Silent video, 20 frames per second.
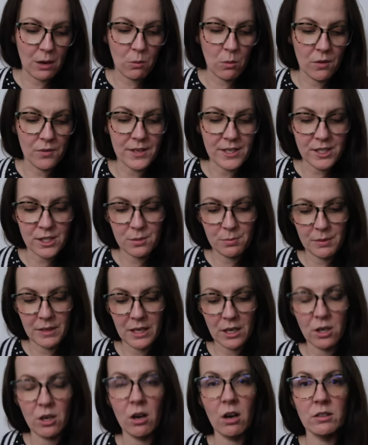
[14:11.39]
I want this to
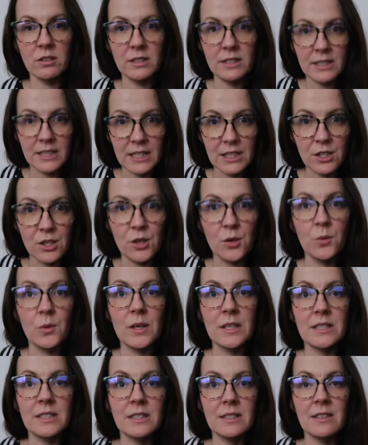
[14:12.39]
be a
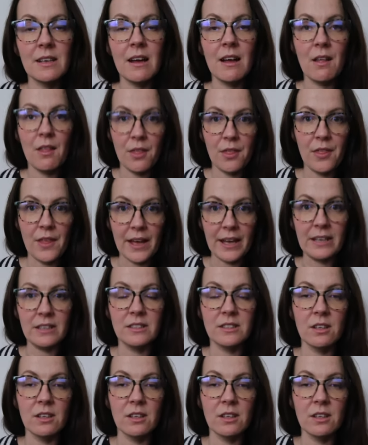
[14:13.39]
continuous thing.